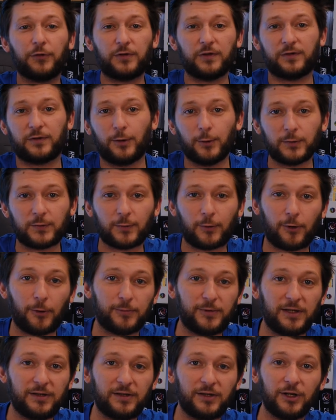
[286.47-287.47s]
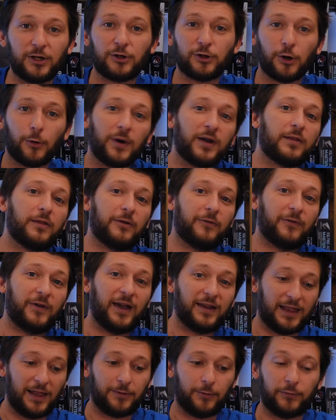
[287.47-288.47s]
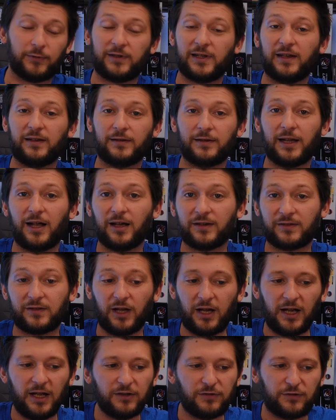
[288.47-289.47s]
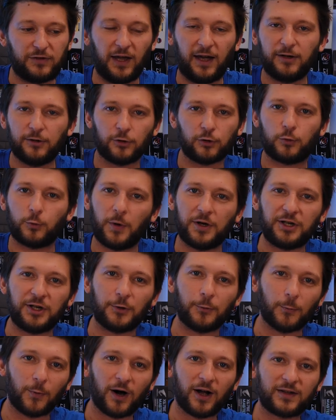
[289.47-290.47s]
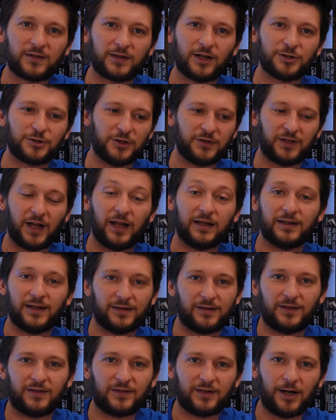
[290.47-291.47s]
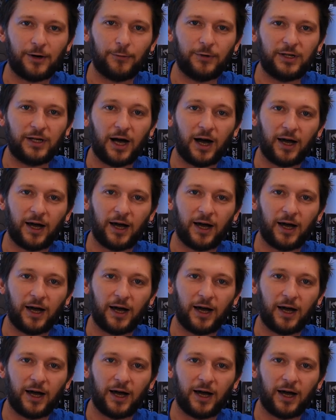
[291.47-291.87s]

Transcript: this is also completely ignoring the fact that those last 10 or 20 watts are just unnecessary.